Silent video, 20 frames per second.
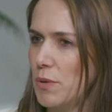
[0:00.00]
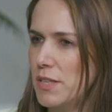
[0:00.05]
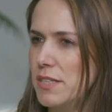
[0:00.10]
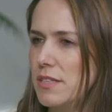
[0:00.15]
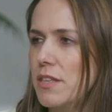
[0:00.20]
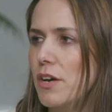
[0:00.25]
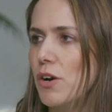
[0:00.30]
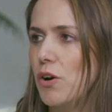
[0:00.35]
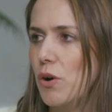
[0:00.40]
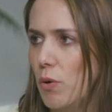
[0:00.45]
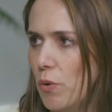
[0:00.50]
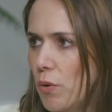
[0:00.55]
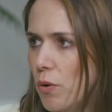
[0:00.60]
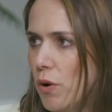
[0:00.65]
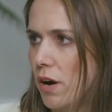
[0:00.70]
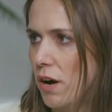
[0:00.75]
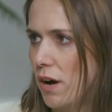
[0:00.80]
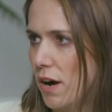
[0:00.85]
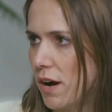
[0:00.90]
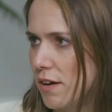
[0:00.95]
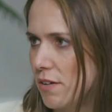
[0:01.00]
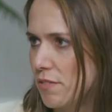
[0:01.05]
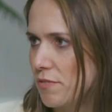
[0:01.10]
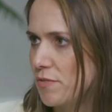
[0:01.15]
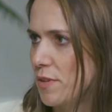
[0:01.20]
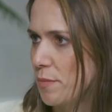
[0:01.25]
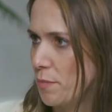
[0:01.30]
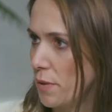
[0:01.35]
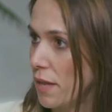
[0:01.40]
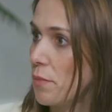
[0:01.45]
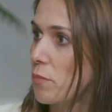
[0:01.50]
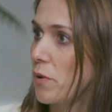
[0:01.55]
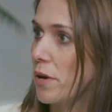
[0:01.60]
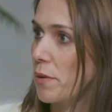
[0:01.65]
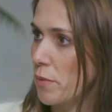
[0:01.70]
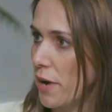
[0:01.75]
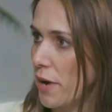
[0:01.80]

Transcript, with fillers: what's at the core of the Playboy